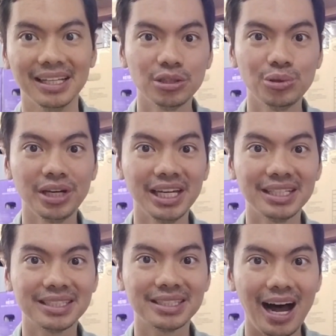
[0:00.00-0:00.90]
So
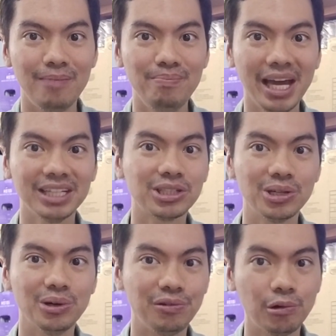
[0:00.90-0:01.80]
it's a
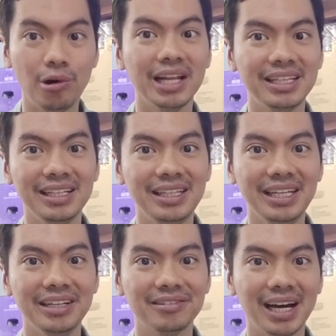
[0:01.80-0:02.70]
measure of
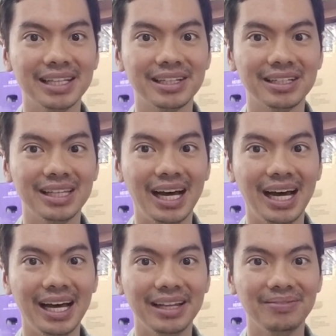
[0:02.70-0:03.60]
quantity rather
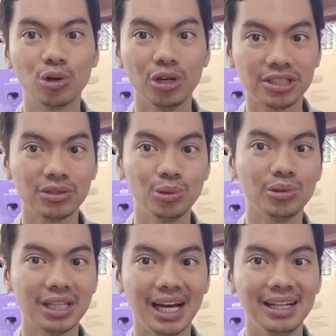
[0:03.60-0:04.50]
than gross
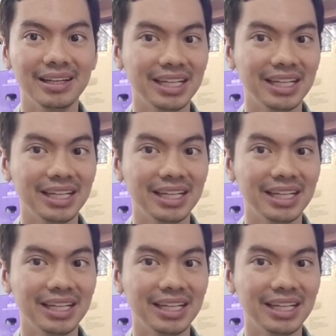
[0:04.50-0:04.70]
total.